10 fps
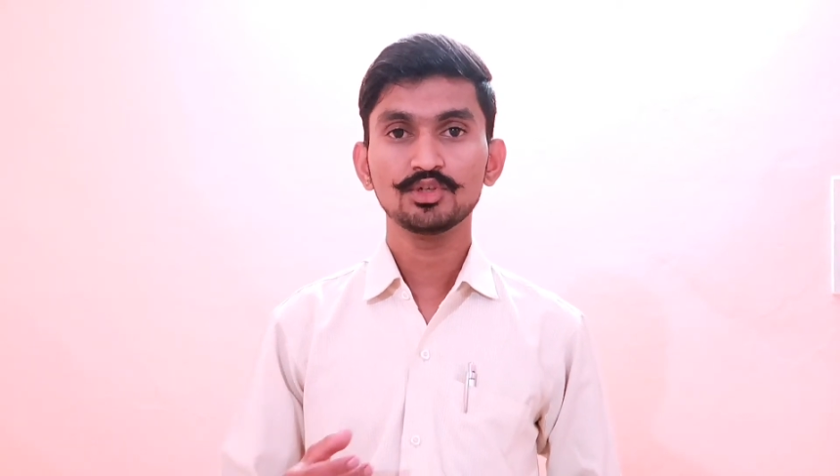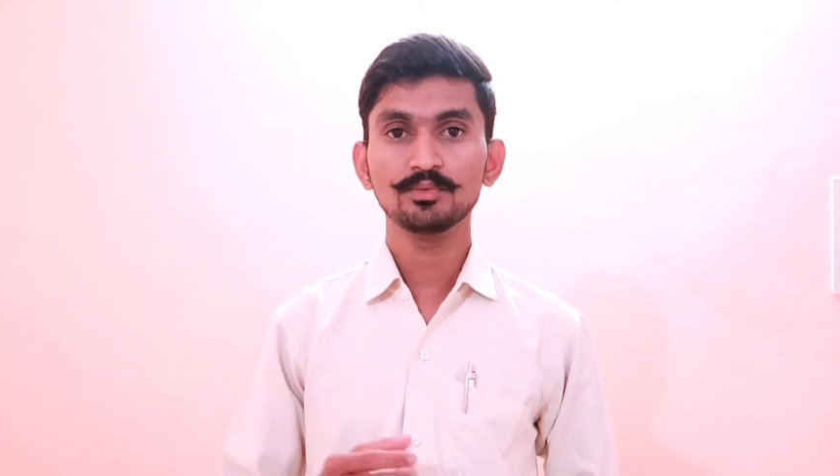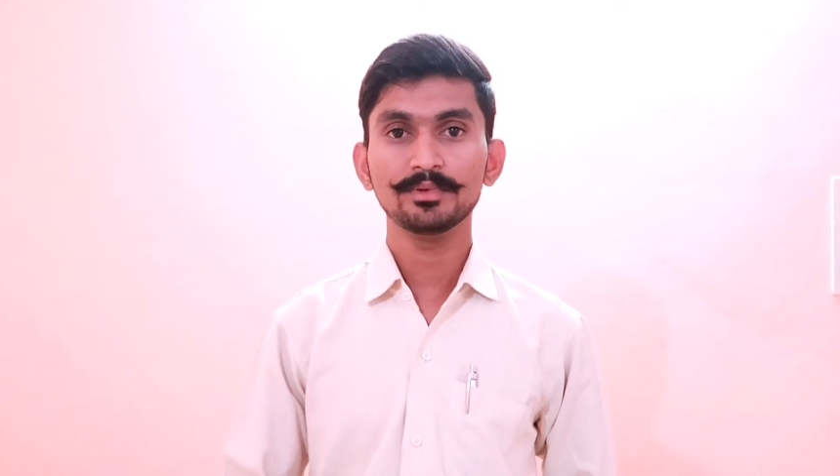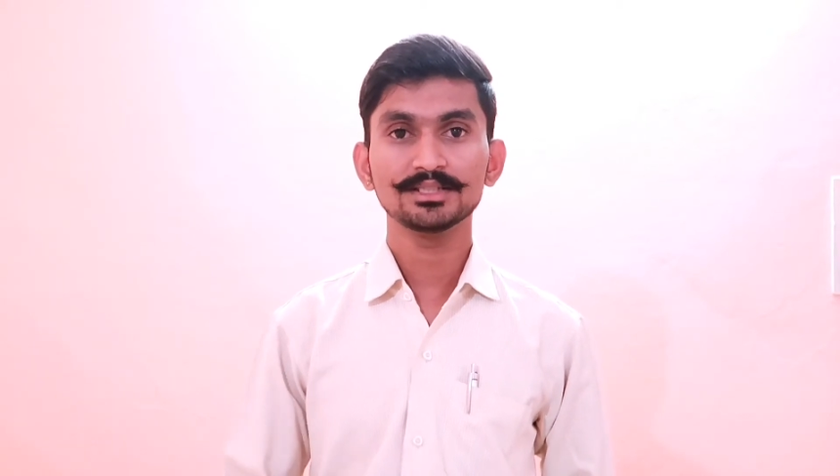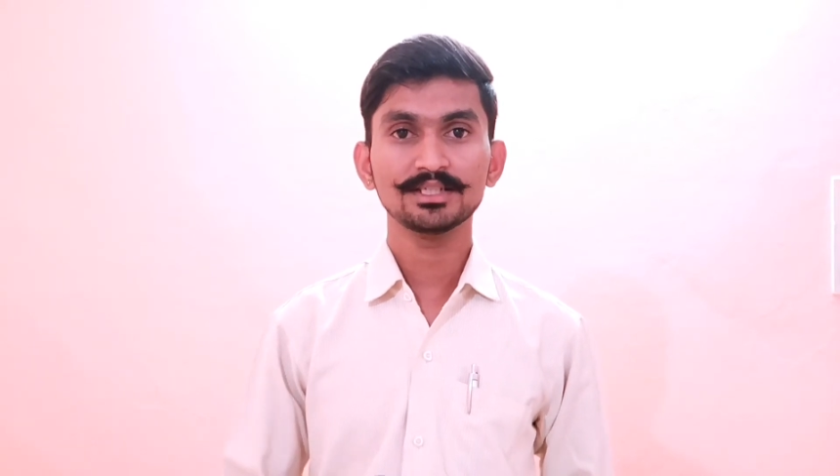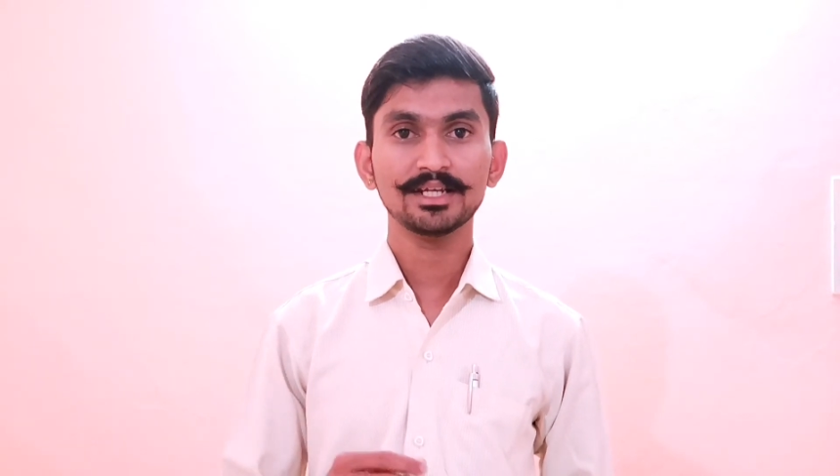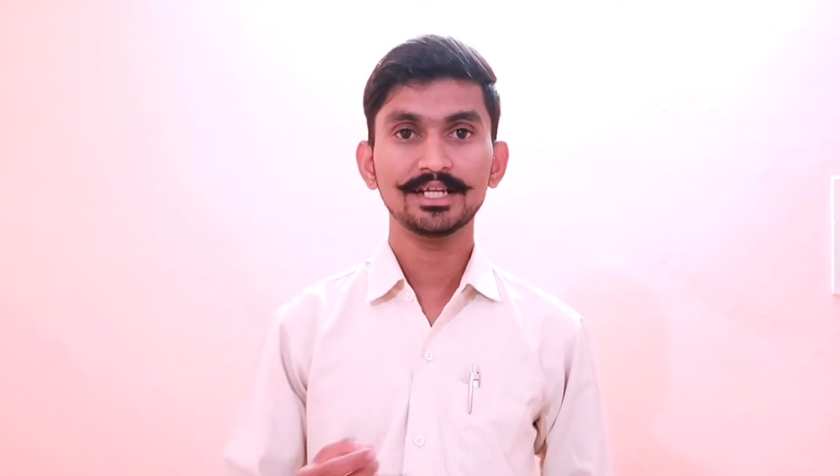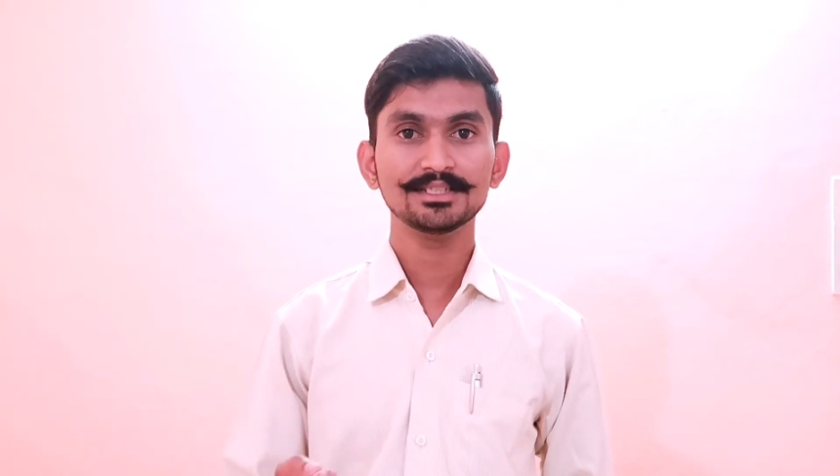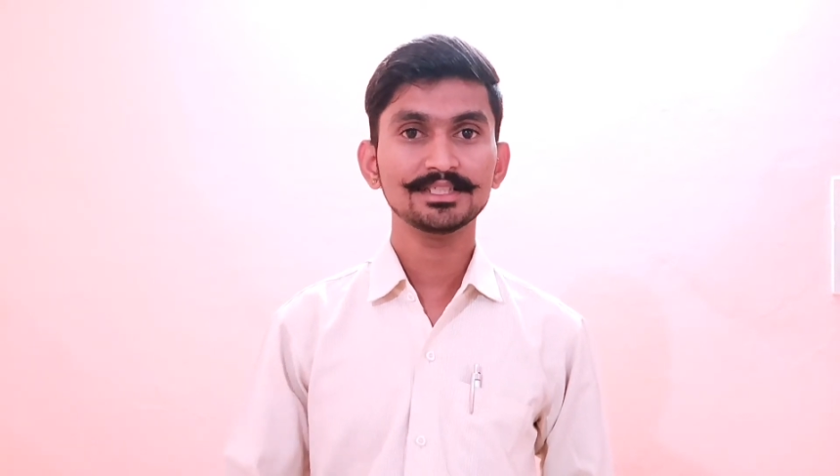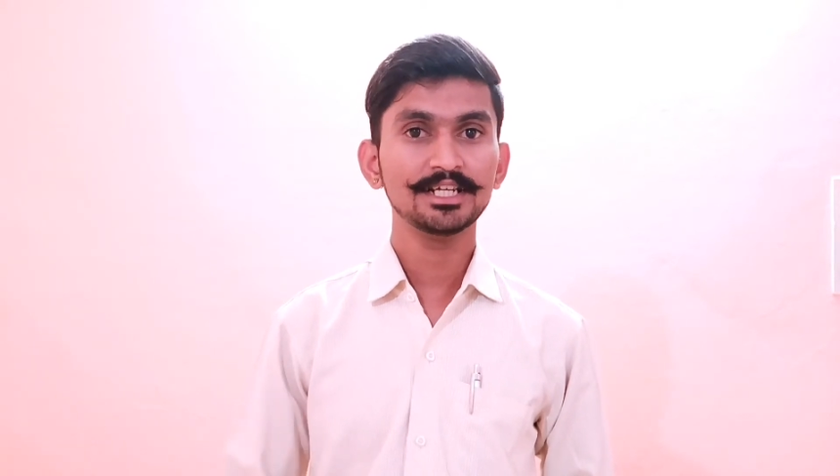to measure
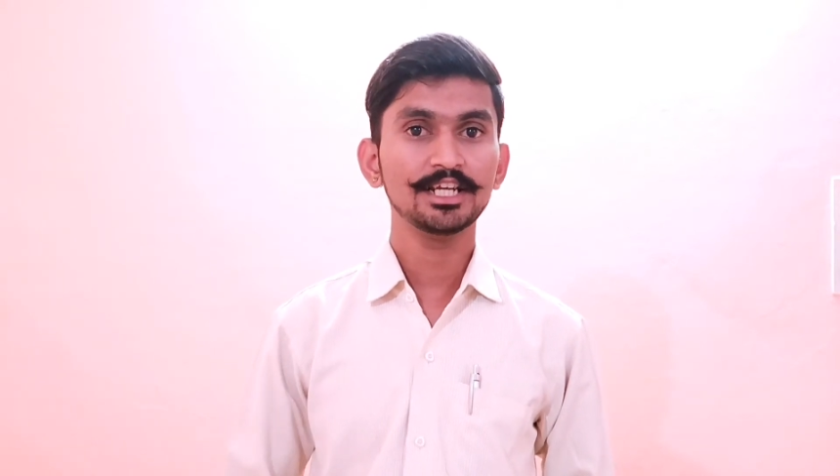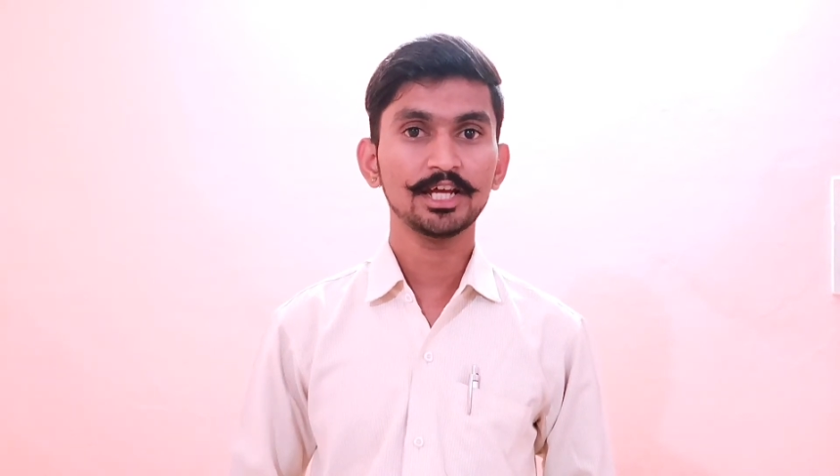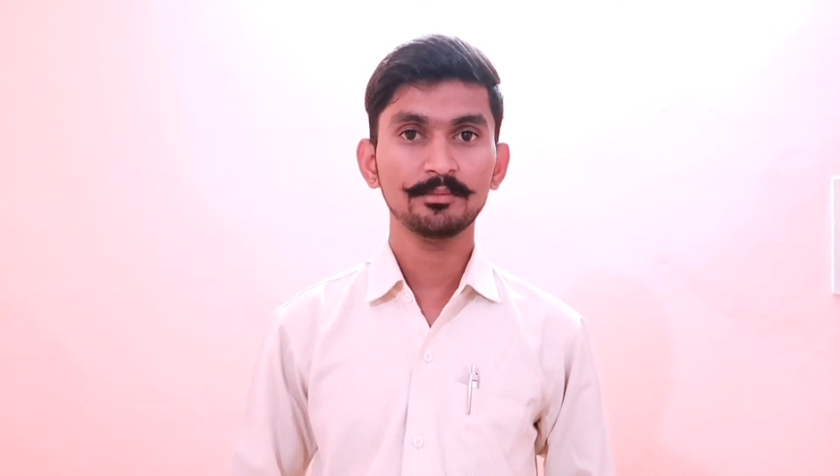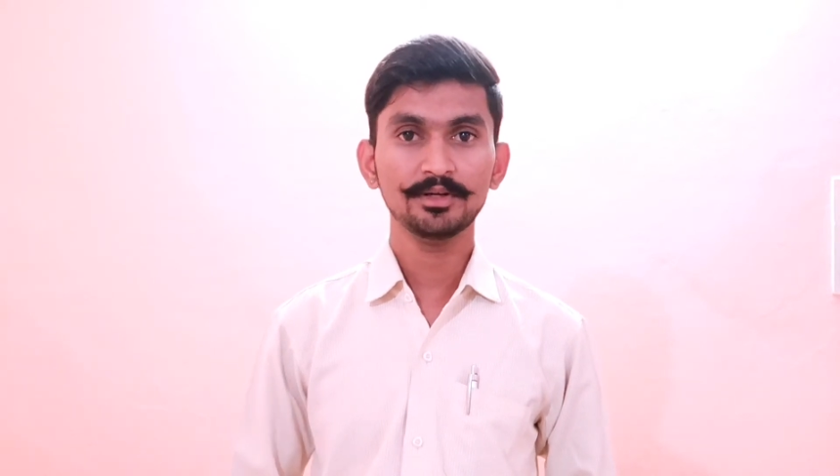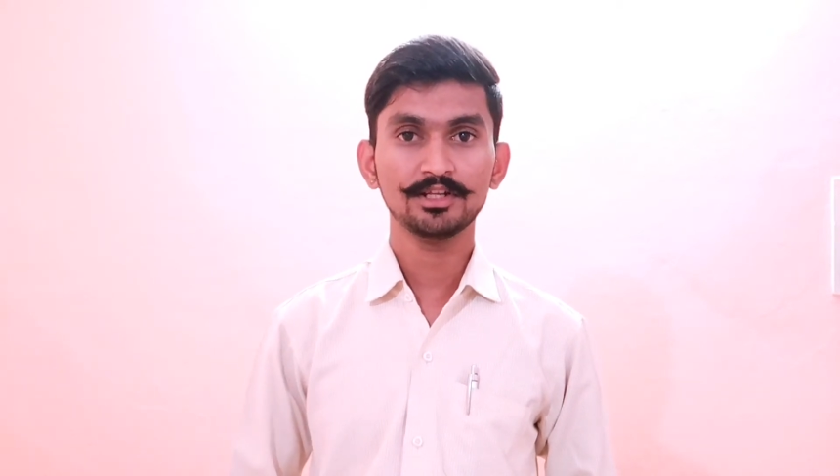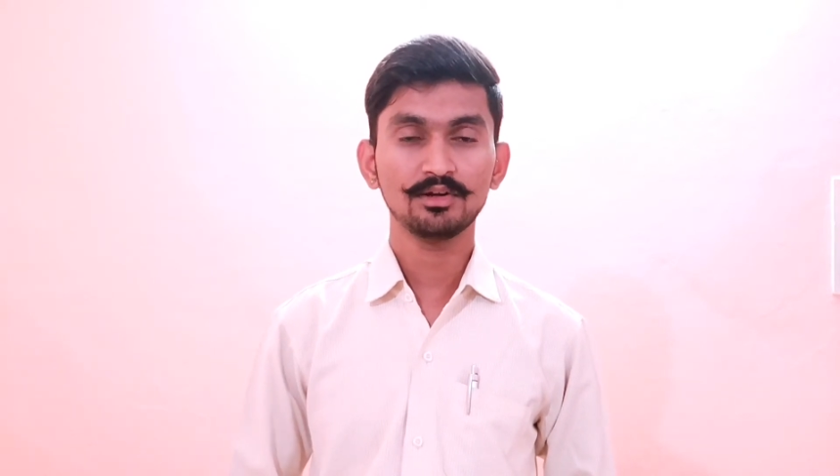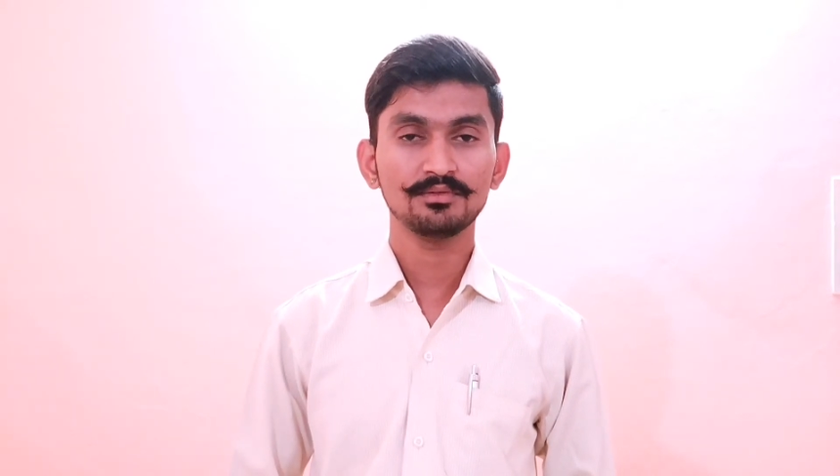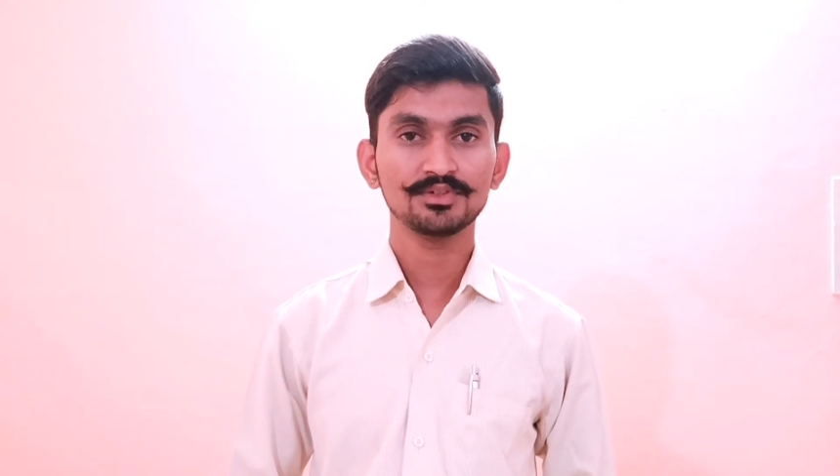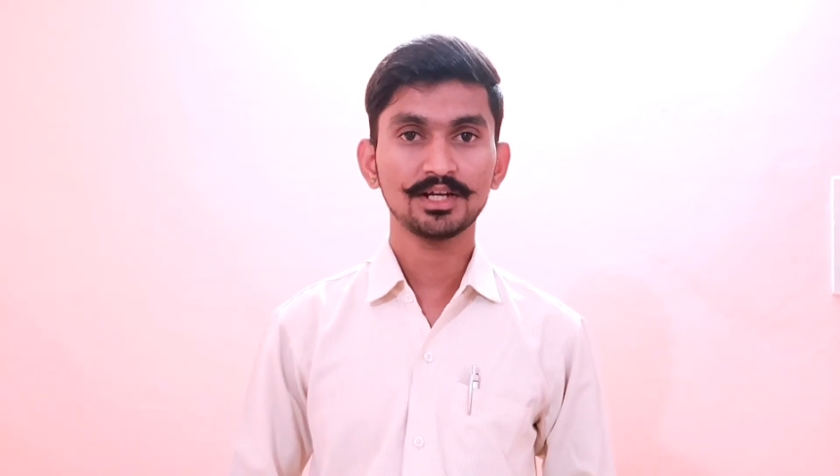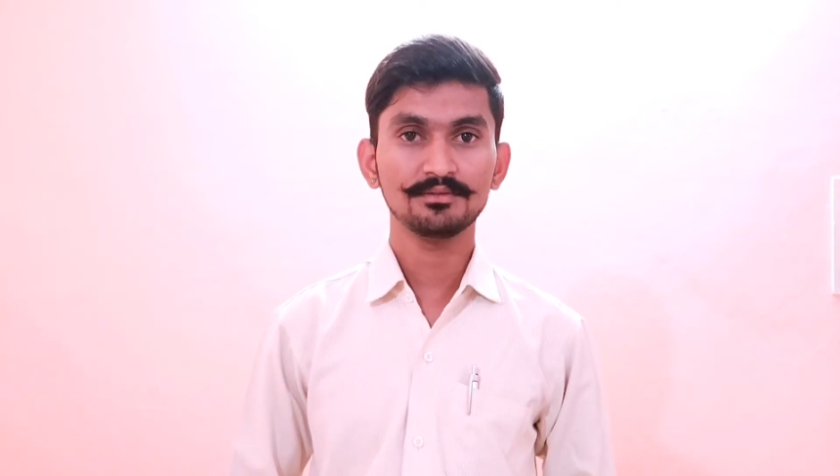inside diameter
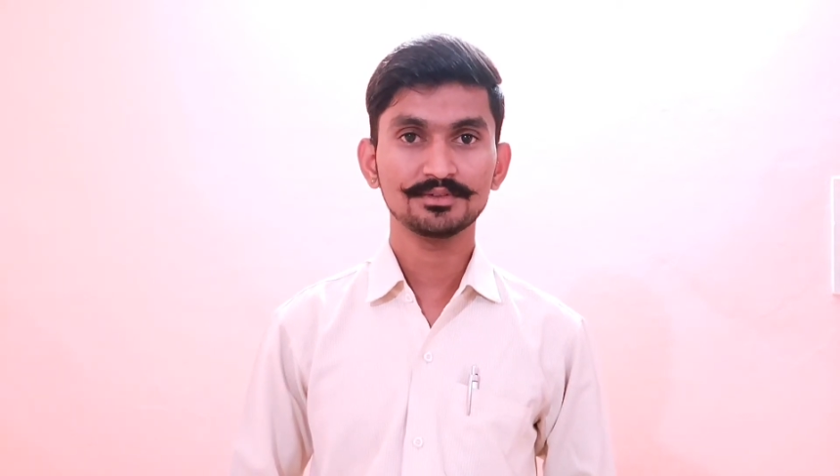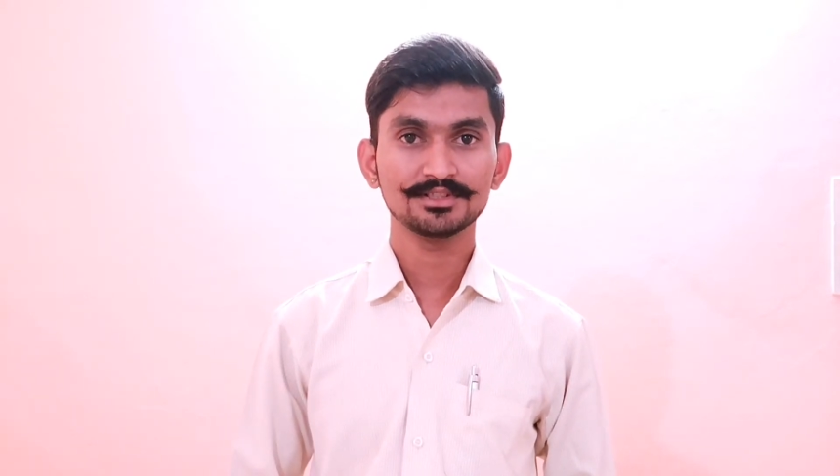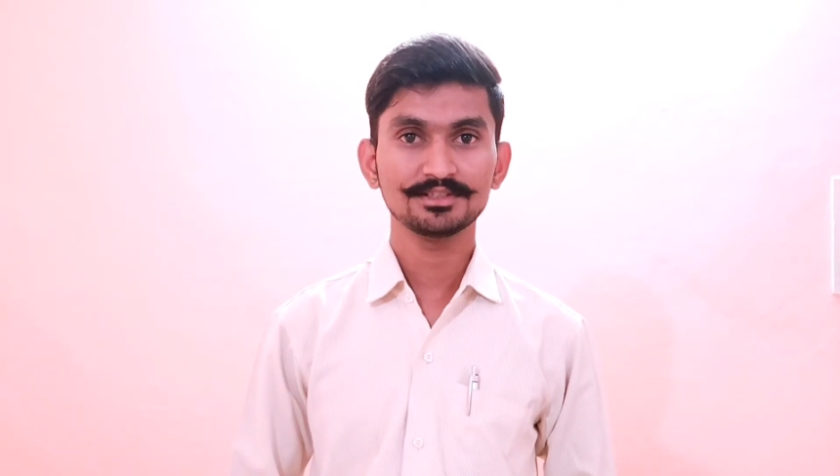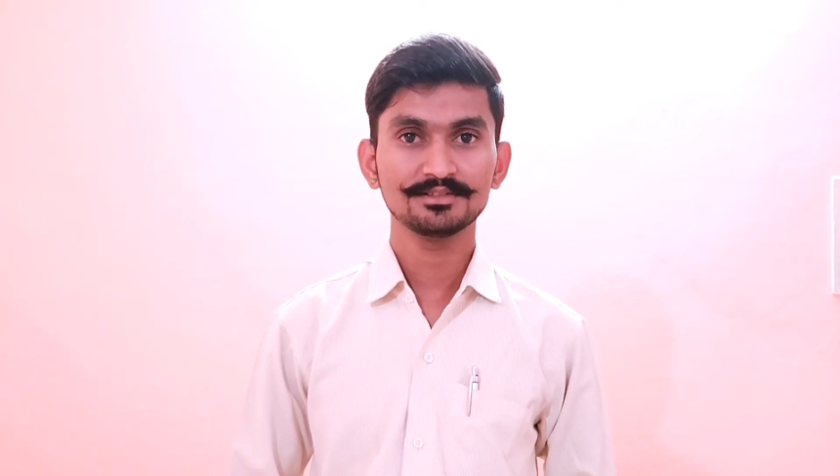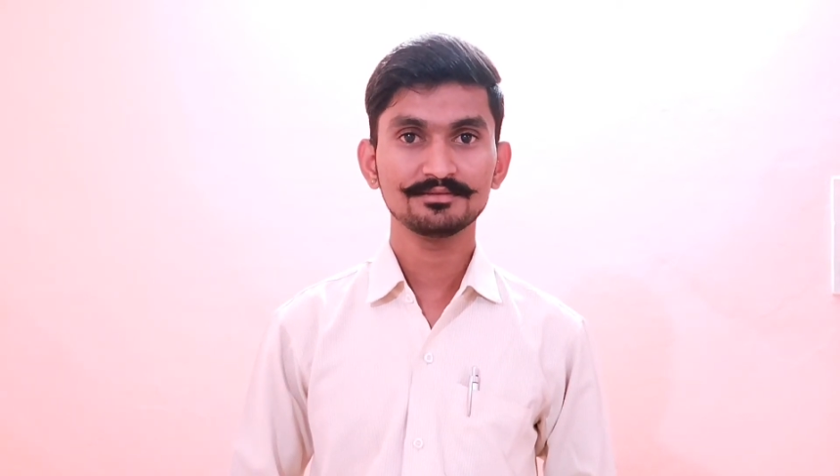of shafts.